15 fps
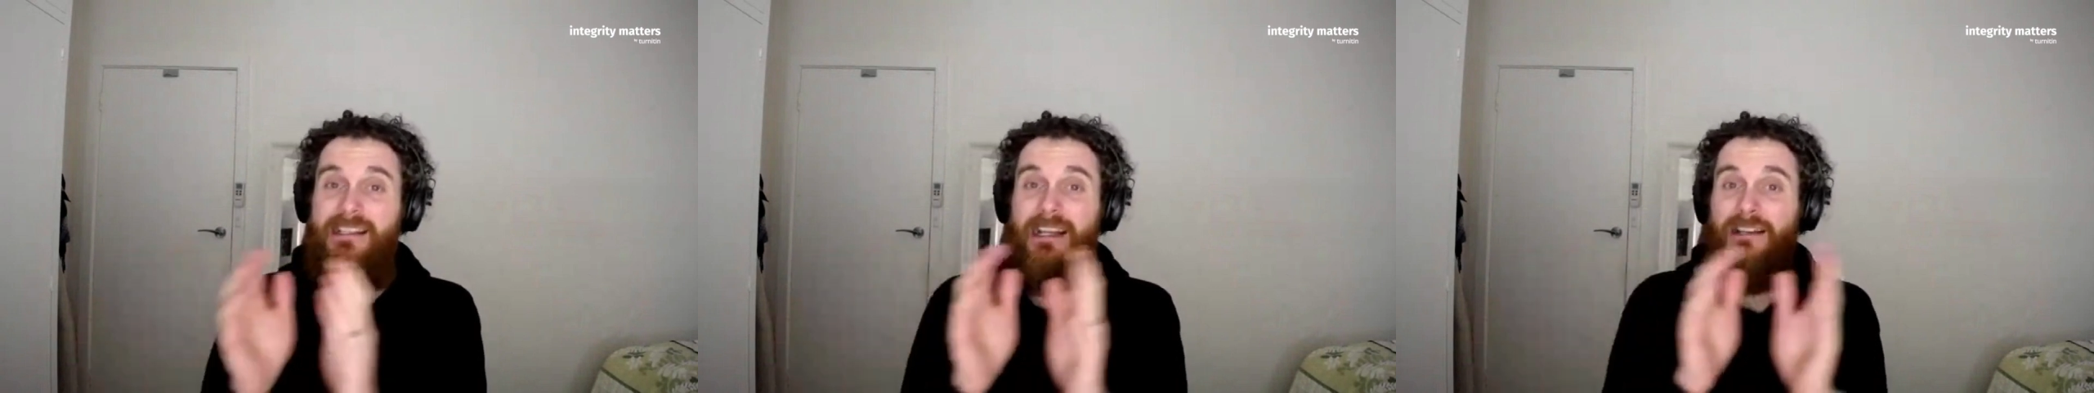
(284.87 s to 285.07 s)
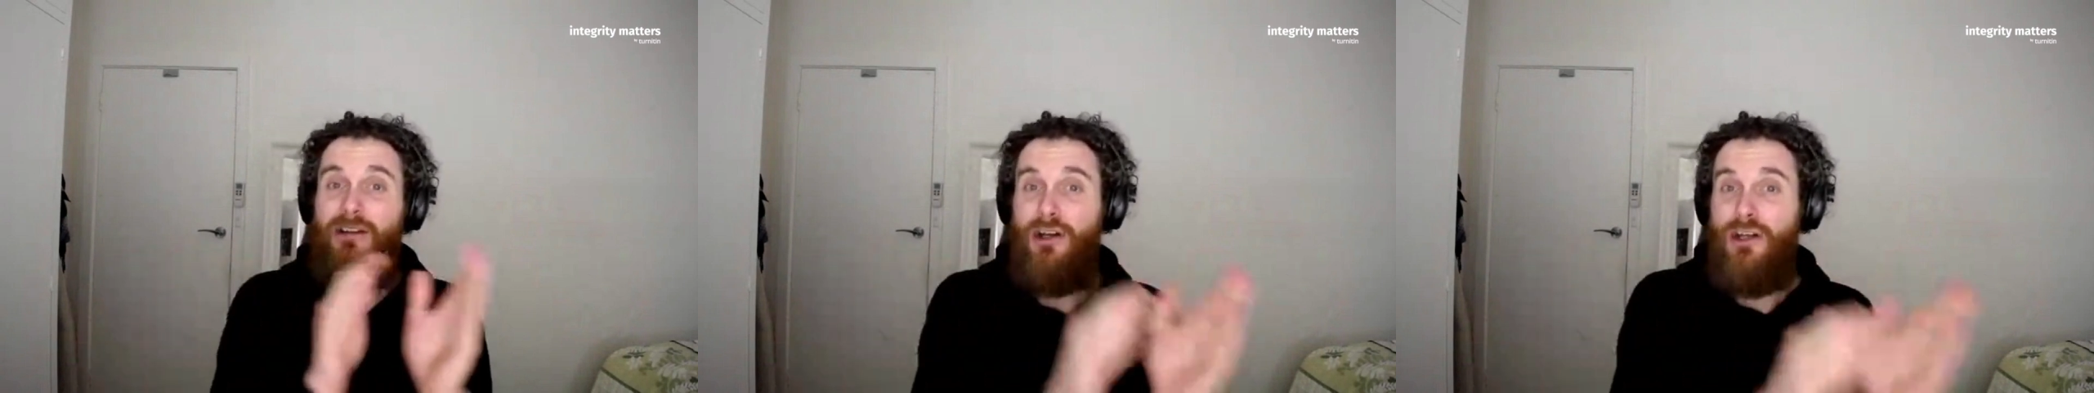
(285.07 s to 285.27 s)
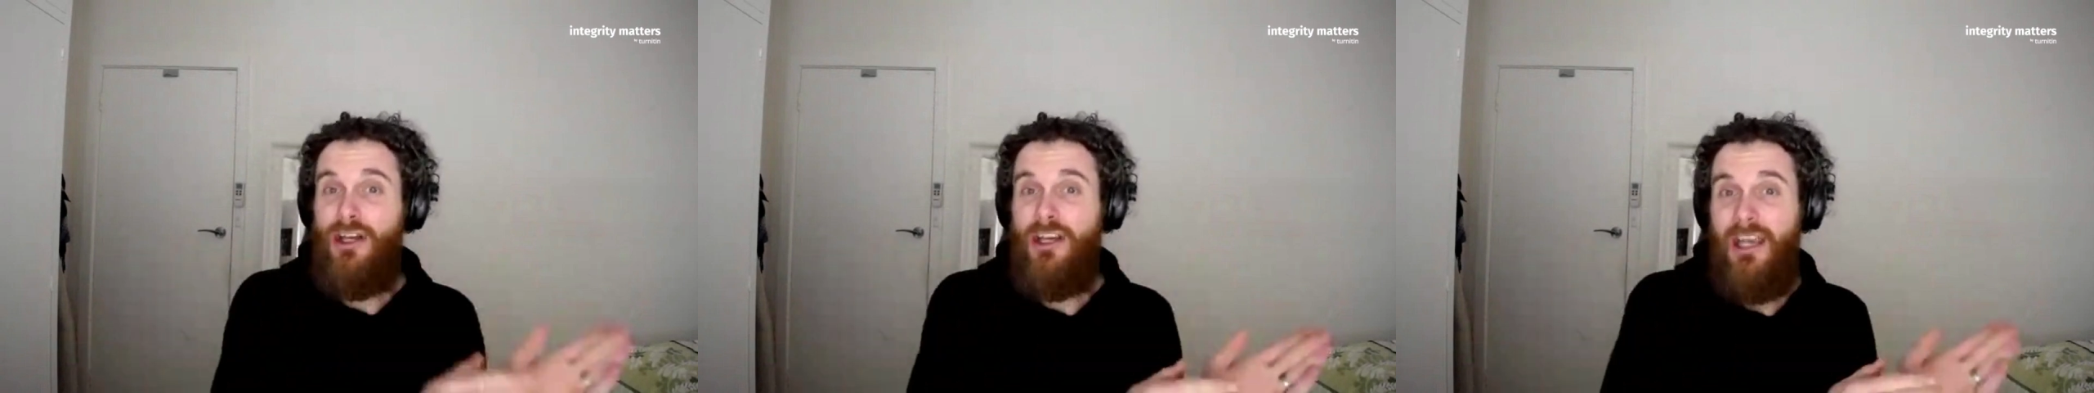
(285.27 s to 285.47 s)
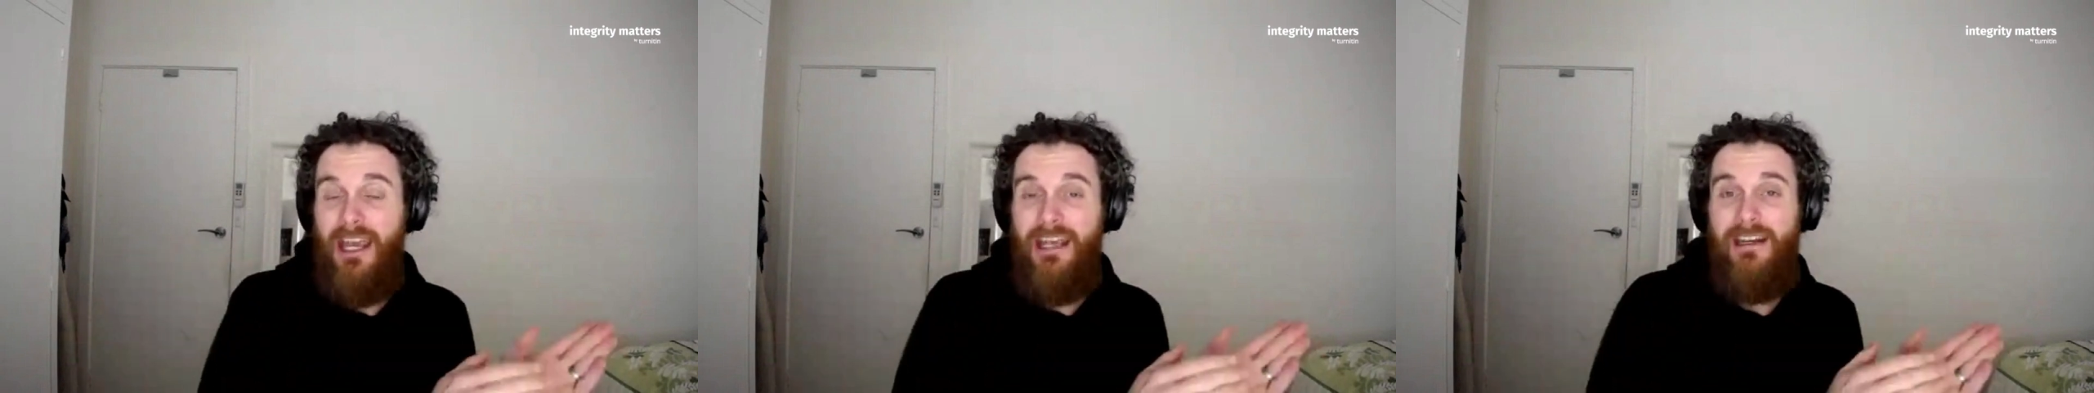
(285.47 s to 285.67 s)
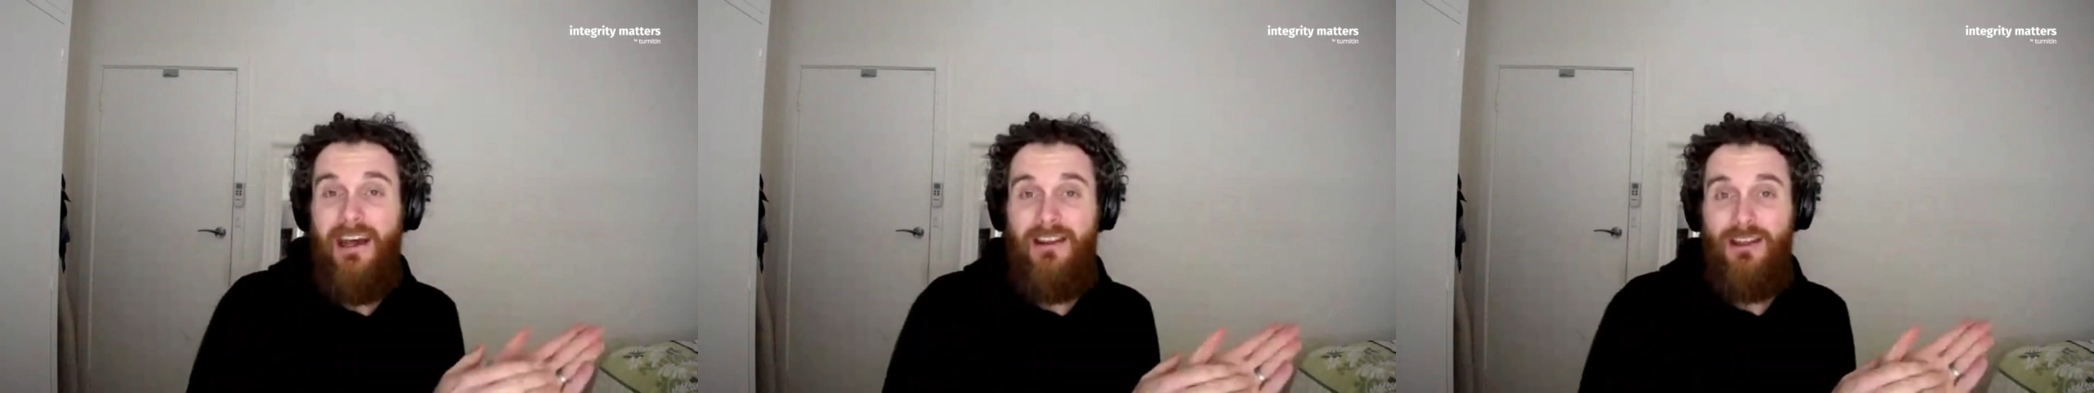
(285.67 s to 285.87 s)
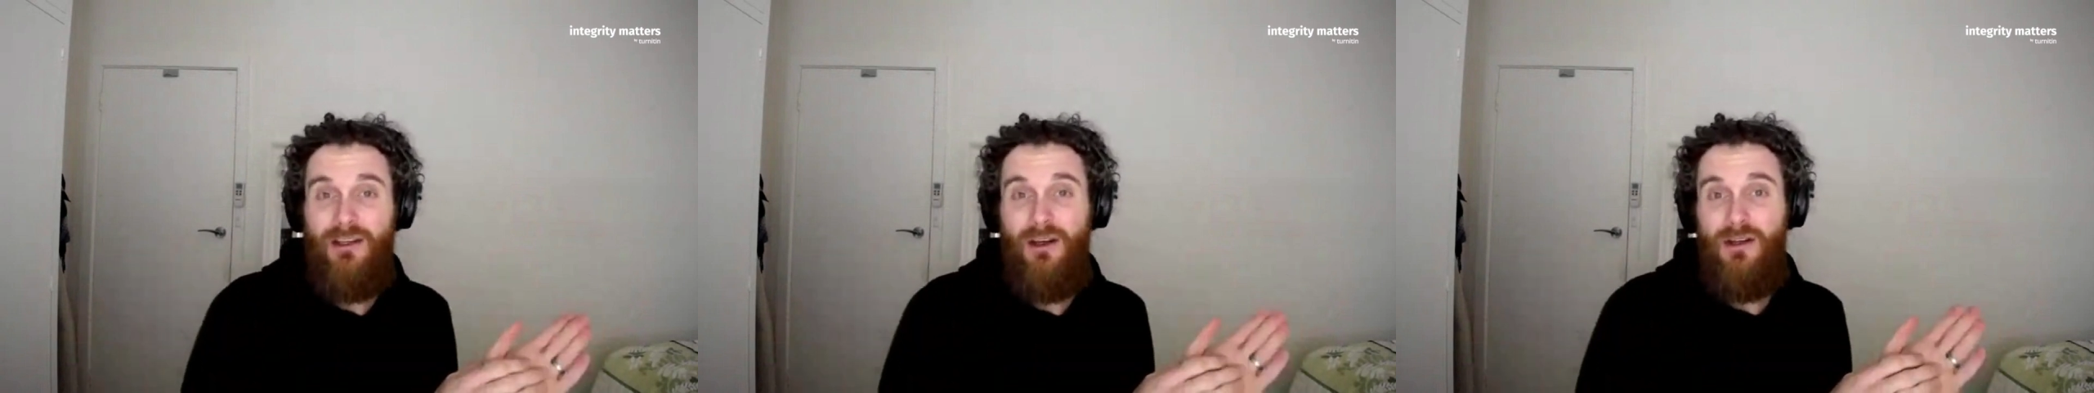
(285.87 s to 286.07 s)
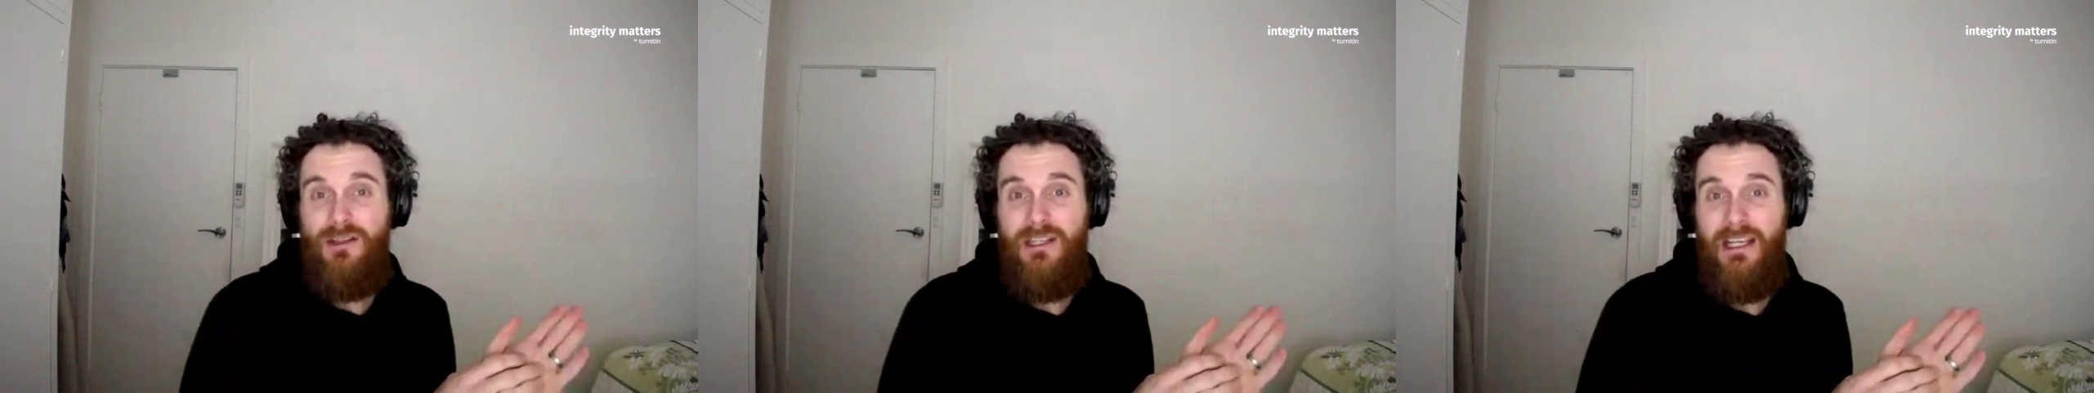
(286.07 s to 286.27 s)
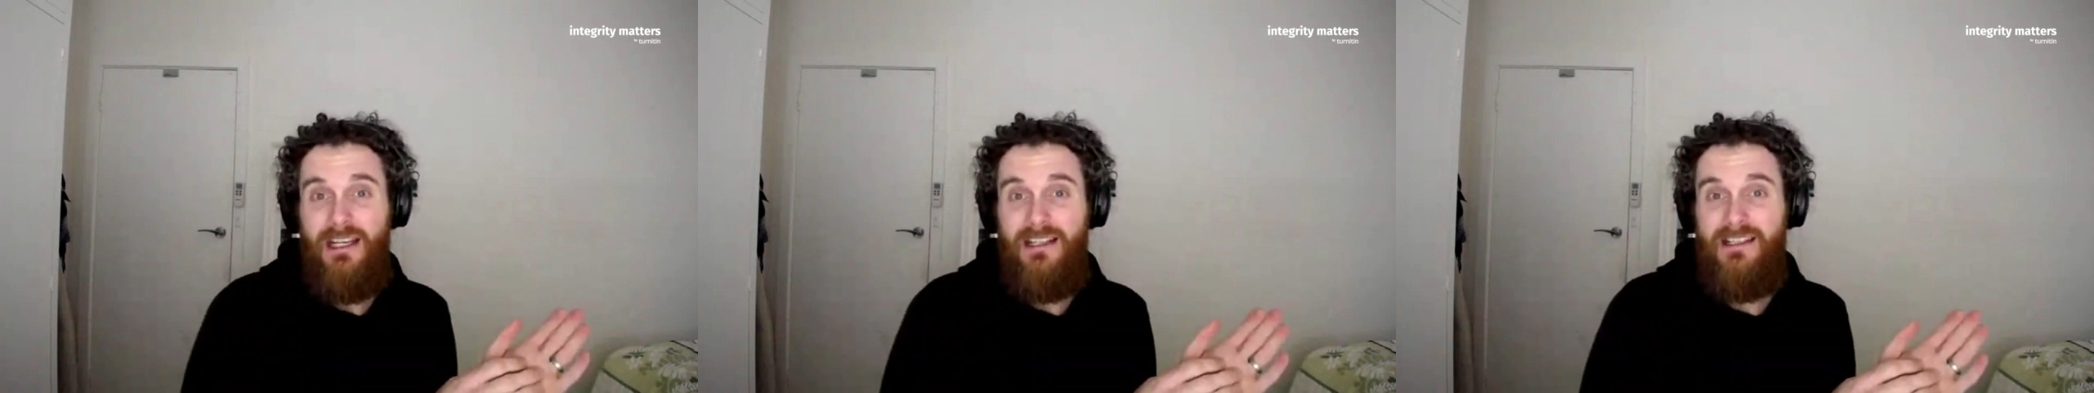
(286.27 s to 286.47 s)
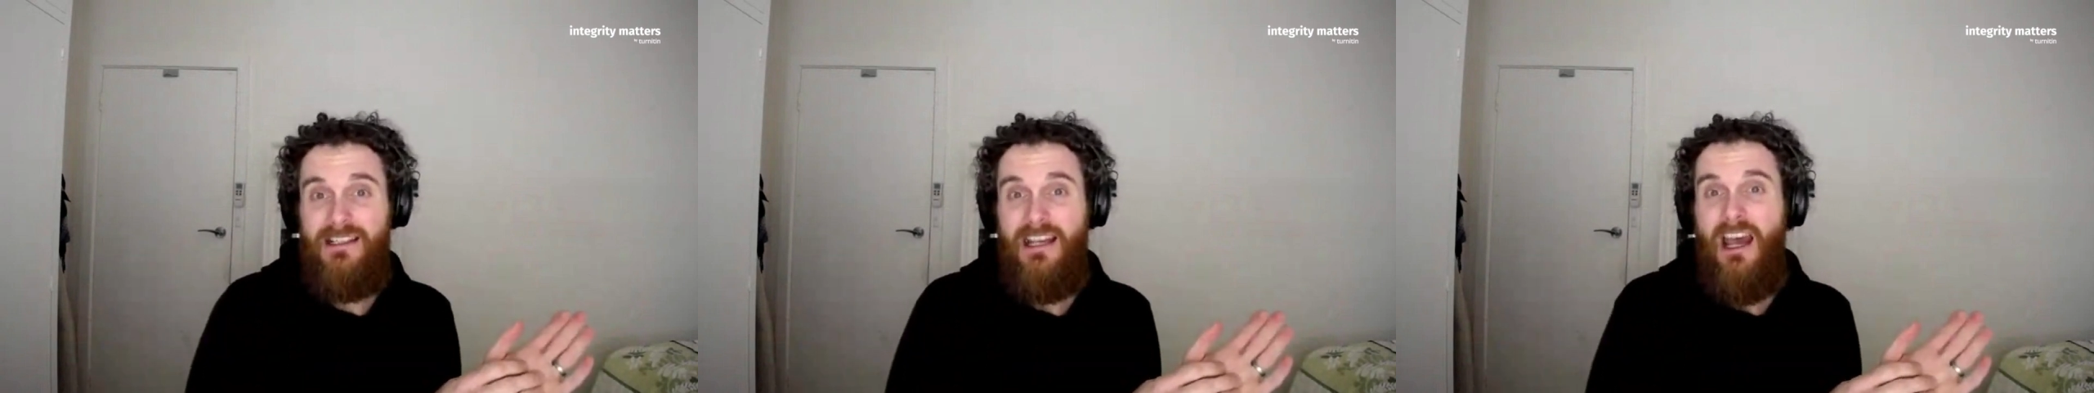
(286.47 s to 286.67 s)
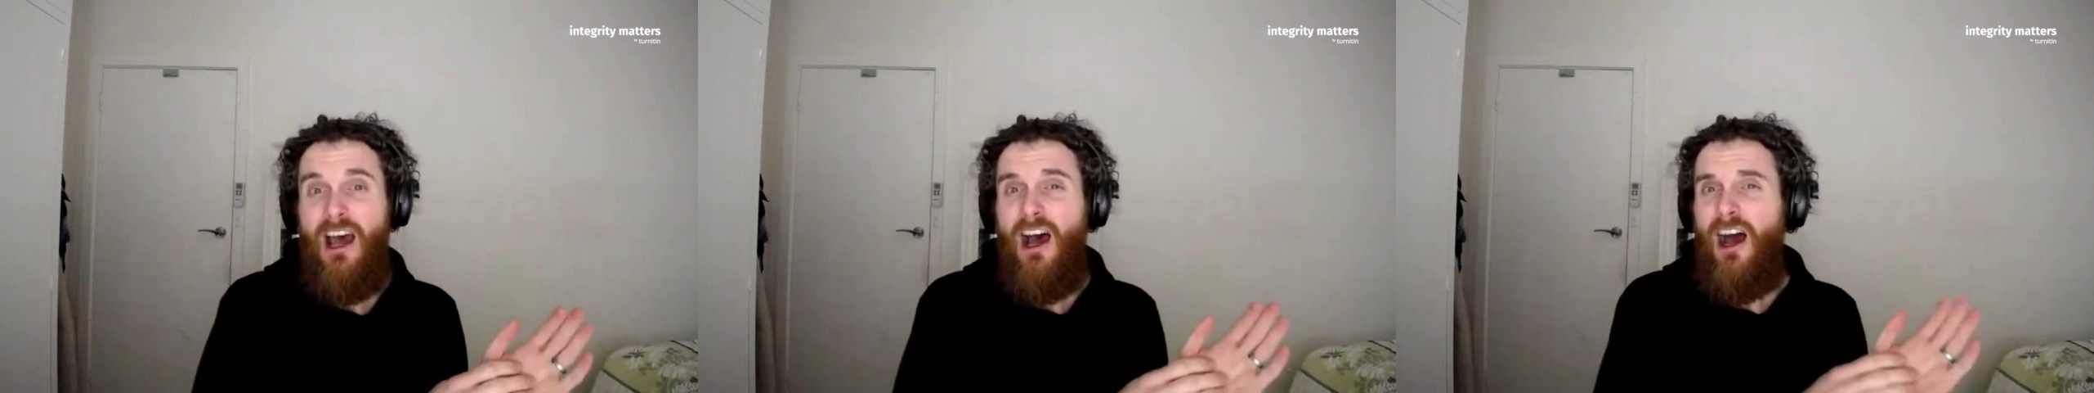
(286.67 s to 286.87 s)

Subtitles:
and not okay in other contexts.